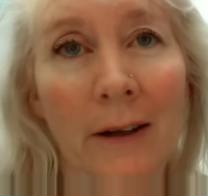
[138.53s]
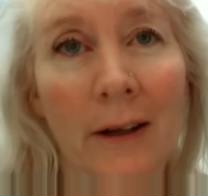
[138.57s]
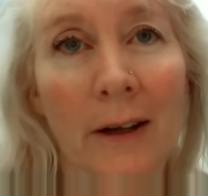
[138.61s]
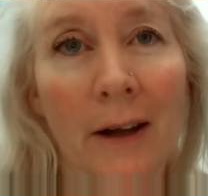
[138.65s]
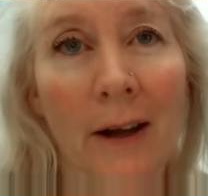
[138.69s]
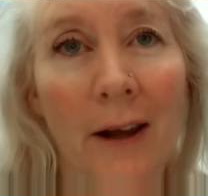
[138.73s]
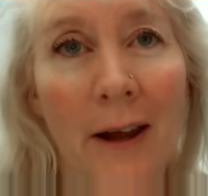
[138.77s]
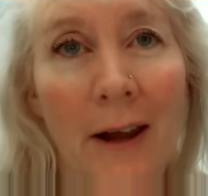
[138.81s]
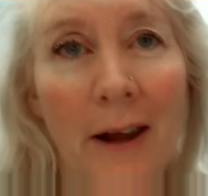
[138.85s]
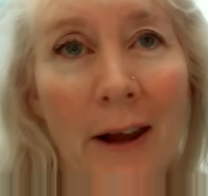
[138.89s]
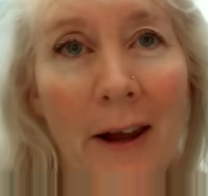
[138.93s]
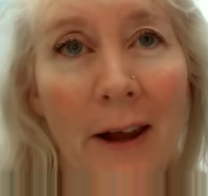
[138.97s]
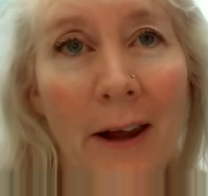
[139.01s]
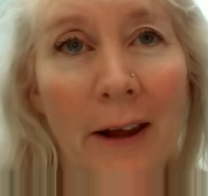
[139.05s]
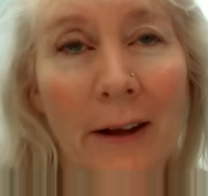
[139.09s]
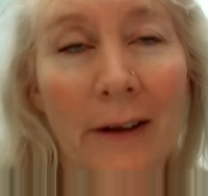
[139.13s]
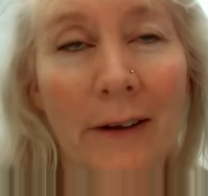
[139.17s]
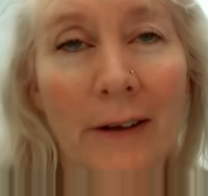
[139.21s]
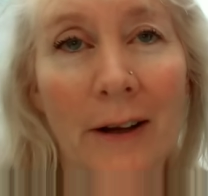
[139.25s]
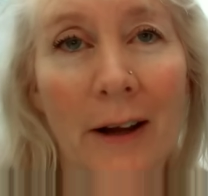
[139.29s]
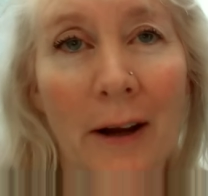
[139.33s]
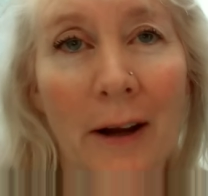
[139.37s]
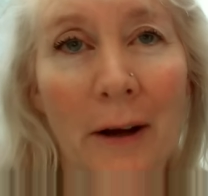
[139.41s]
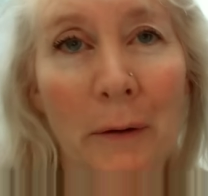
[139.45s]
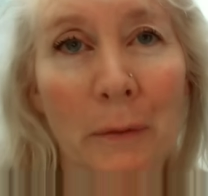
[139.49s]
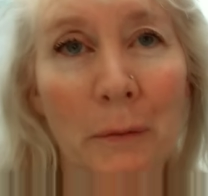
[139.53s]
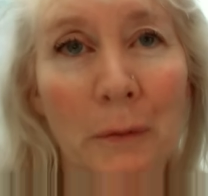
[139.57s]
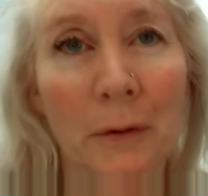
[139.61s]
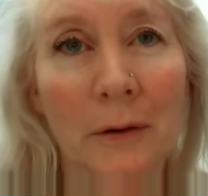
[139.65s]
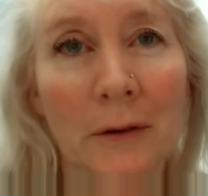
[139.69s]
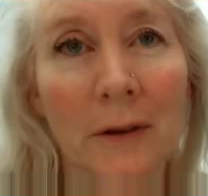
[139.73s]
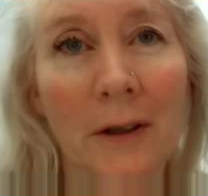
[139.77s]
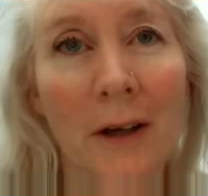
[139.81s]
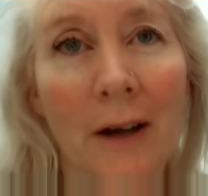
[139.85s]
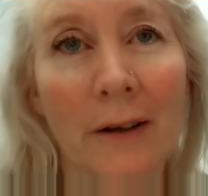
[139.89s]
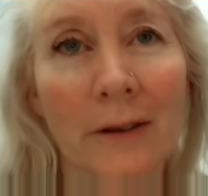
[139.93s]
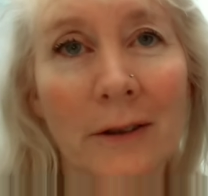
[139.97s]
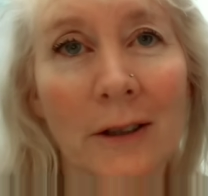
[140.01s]
And I will talk
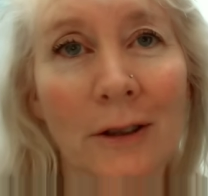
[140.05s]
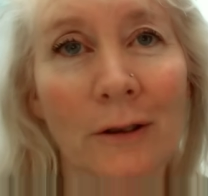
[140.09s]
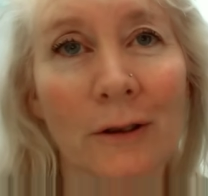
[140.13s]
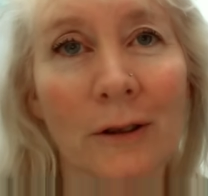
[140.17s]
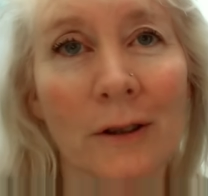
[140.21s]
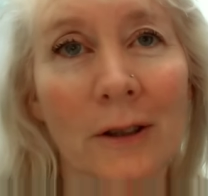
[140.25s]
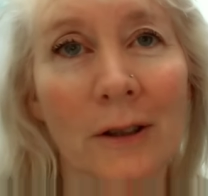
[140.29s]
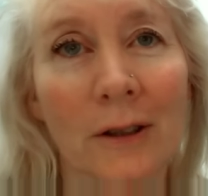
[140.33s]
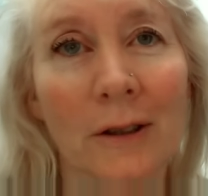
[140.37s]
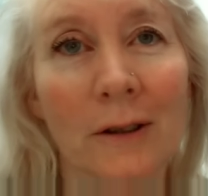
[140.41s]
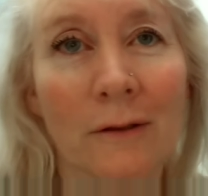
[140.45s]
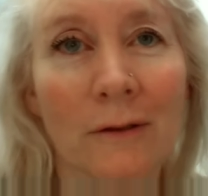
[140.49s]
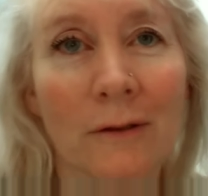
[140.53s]
to you soon.